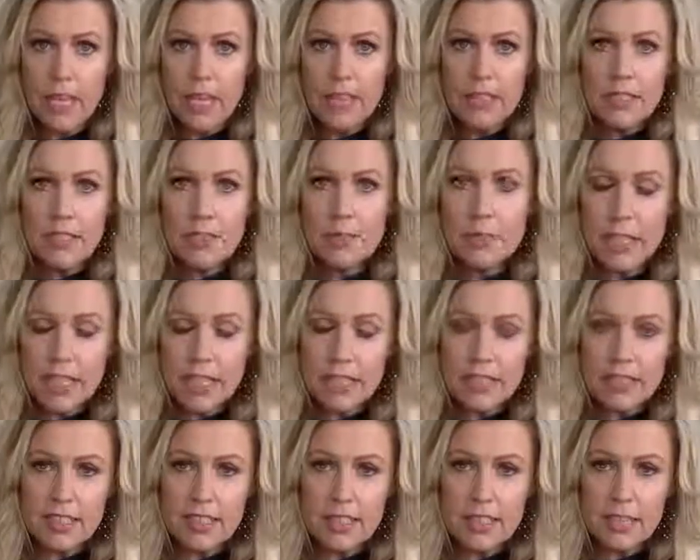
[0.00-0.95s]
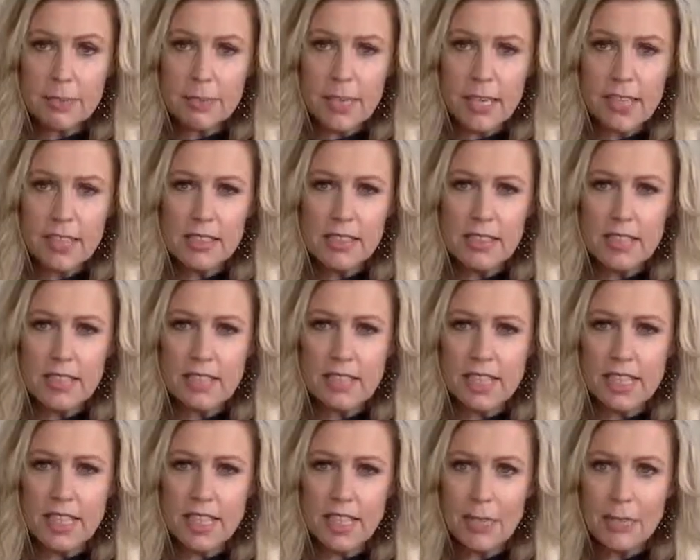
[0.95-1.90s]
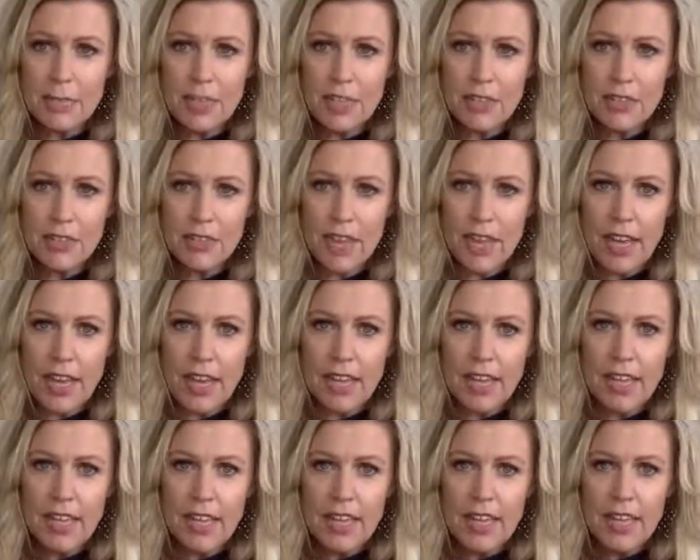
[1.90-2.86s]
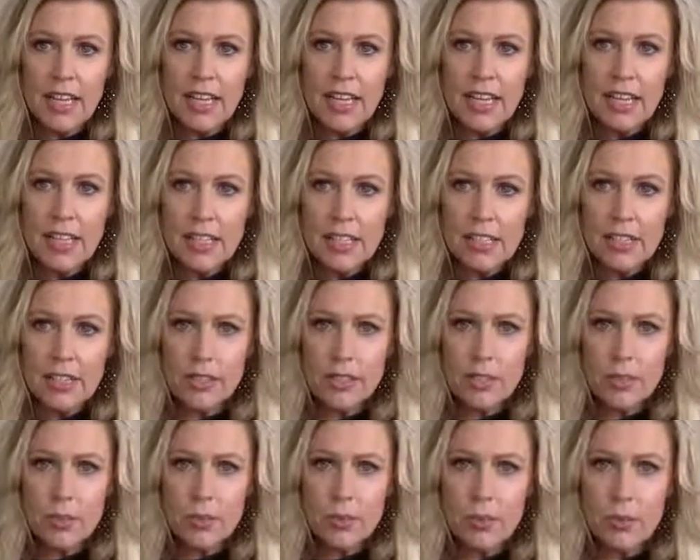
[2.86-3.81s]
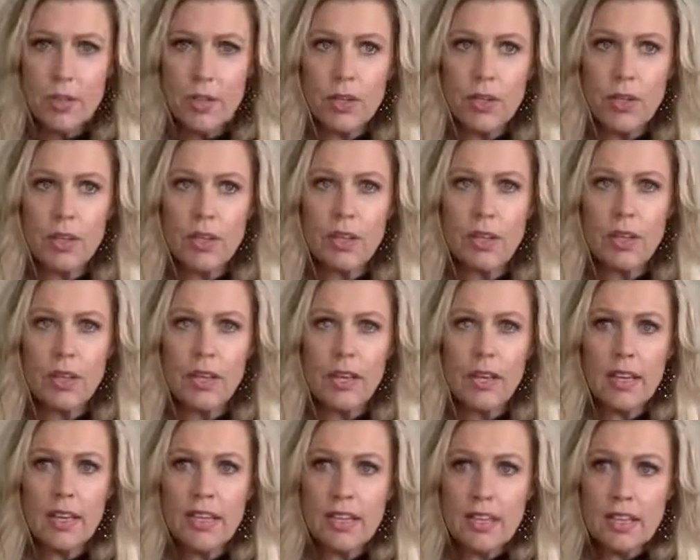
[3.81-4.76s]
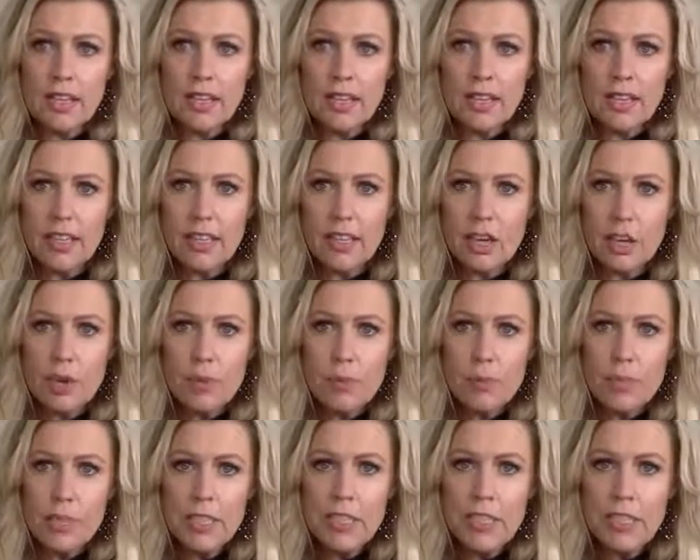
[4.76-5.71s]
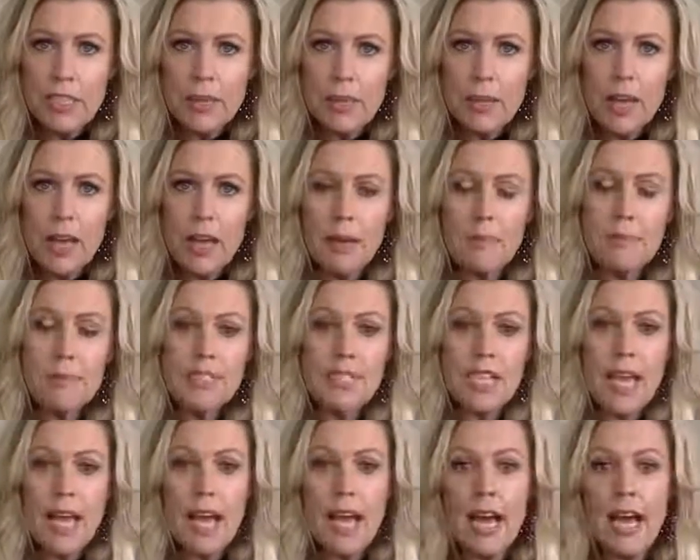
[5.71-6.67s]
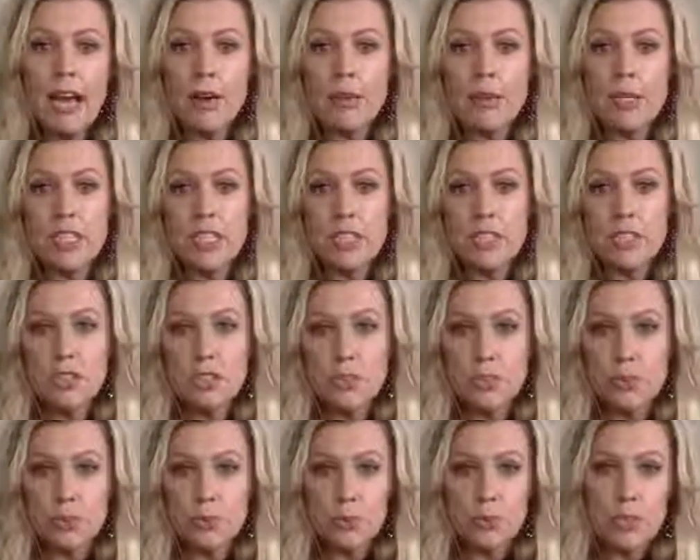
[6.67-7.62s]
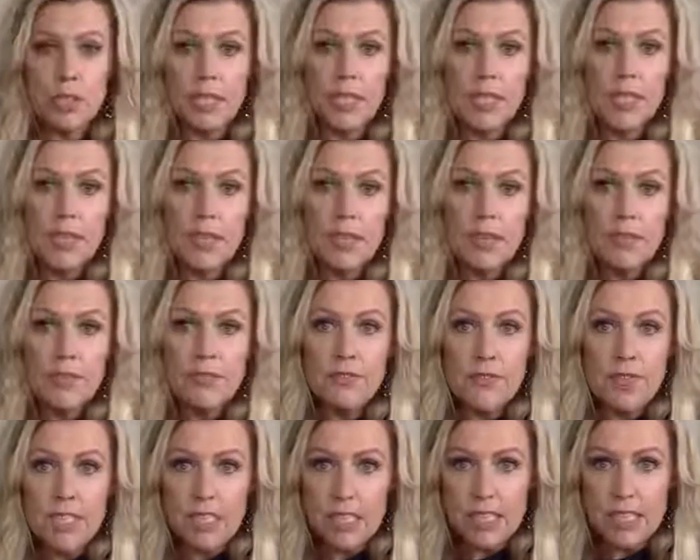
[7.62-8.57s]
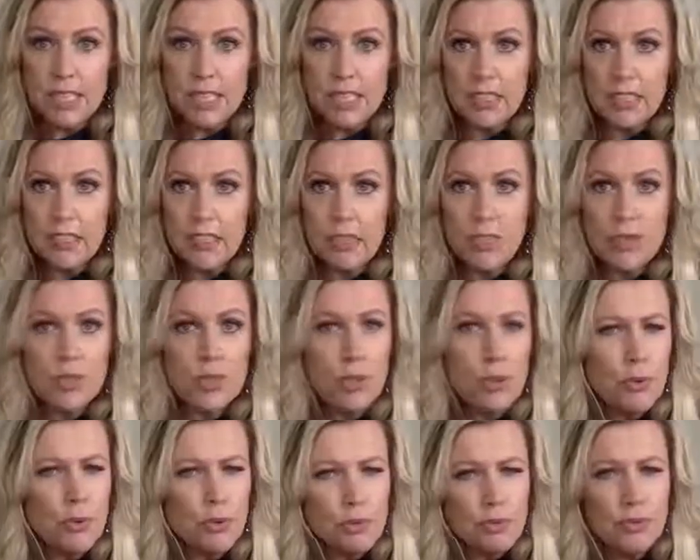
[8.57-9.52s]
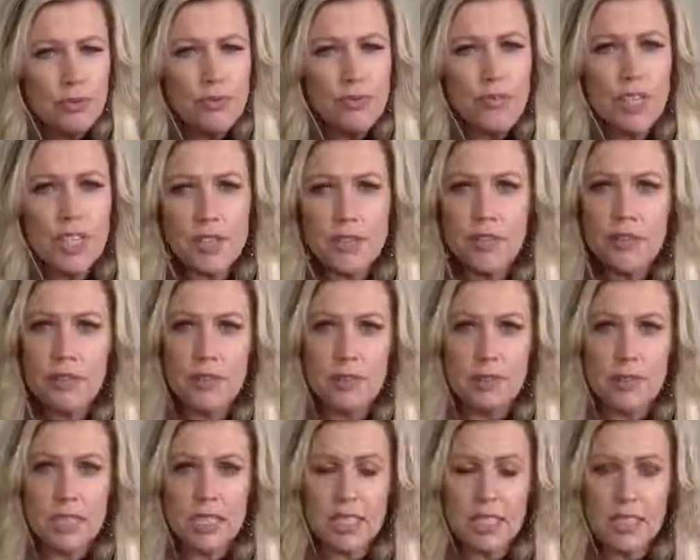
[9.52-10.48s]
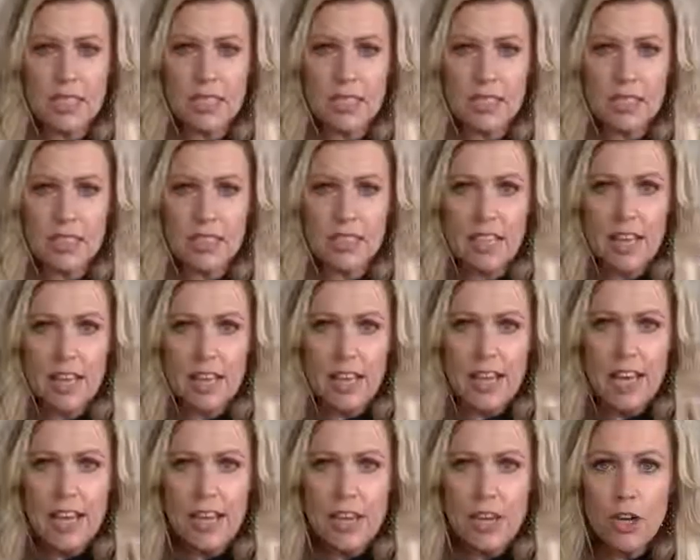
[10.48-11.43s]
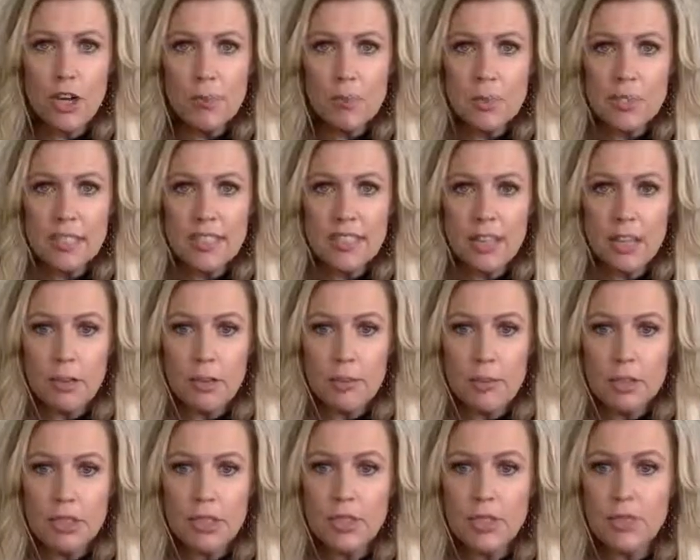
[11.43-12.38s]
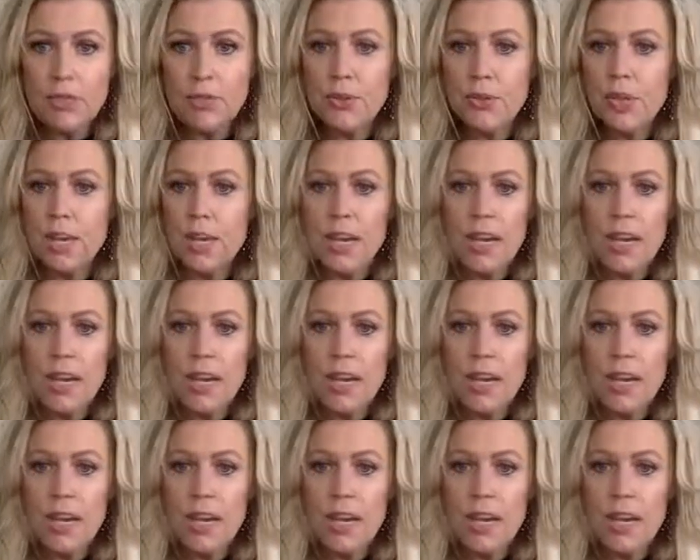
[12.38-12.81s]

So when he has space to think about that, it will open him up to how he's truly feeling. So don't fear those things. I hope this helps you.